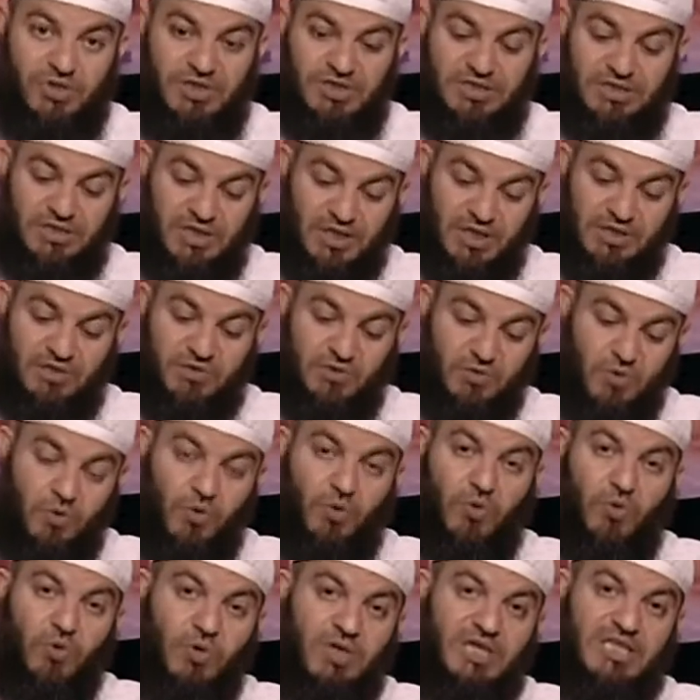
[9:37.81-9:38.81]
to
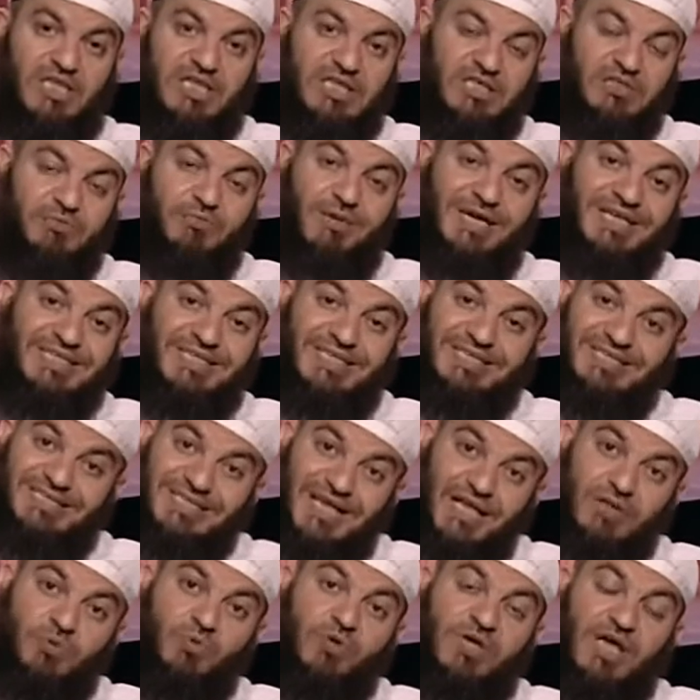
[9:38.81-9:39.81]
discuss all these
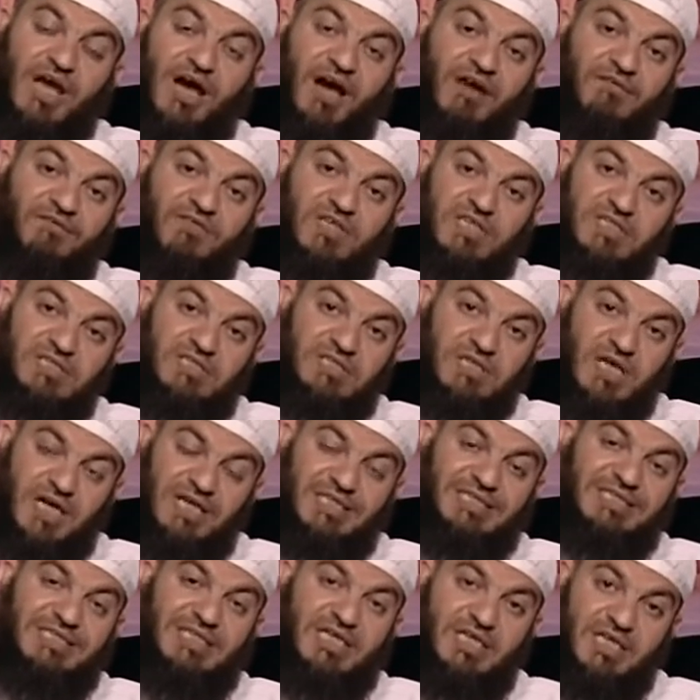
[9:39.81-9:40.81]
matters that we have
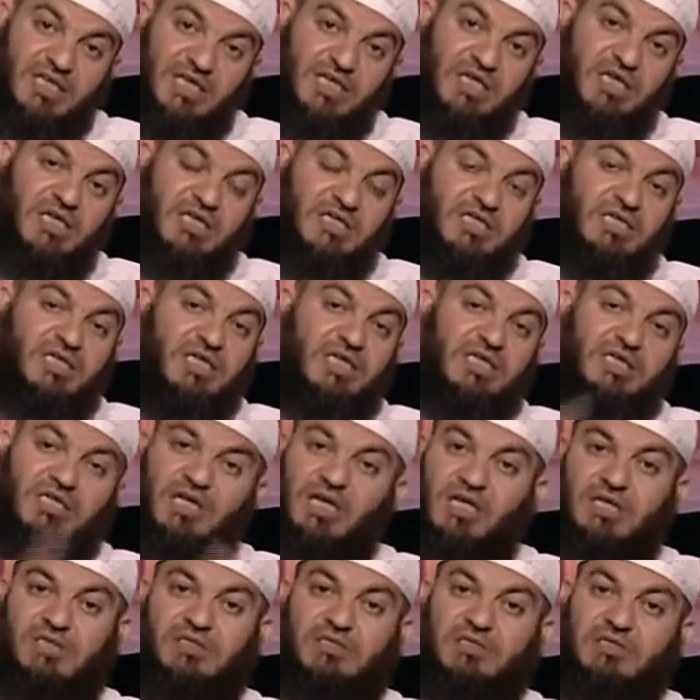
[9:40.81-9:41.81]
discussed in
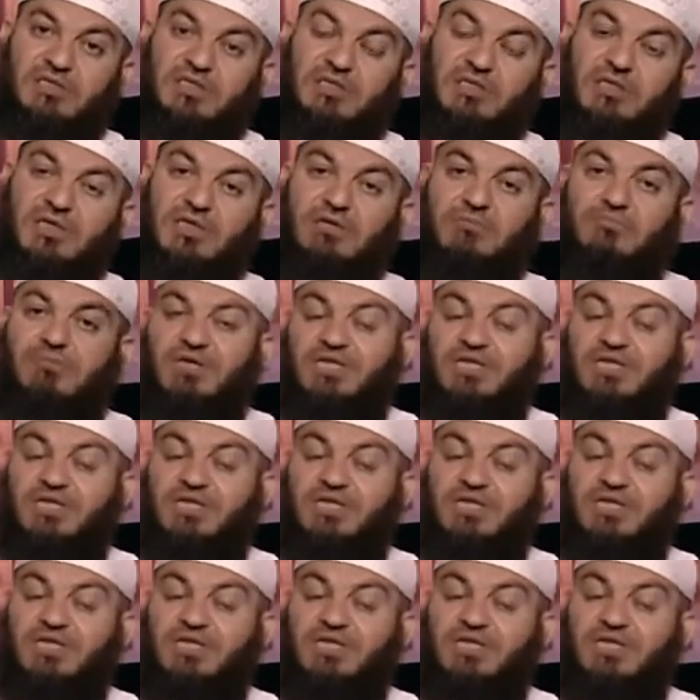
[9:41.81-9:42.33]
details.